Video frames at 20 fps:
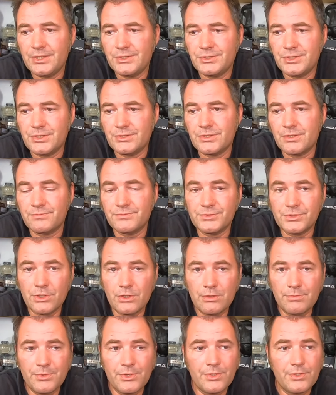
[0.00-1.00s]
it's just
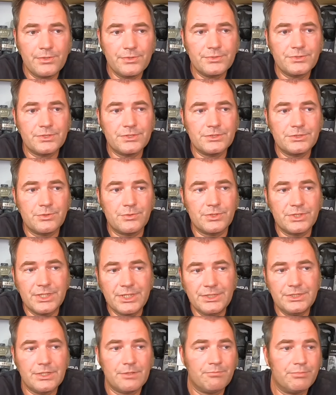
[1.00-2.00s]
observers and
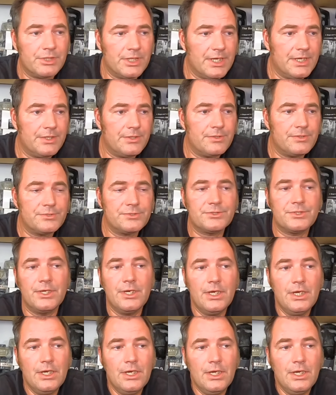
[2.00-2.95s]
strategic planners.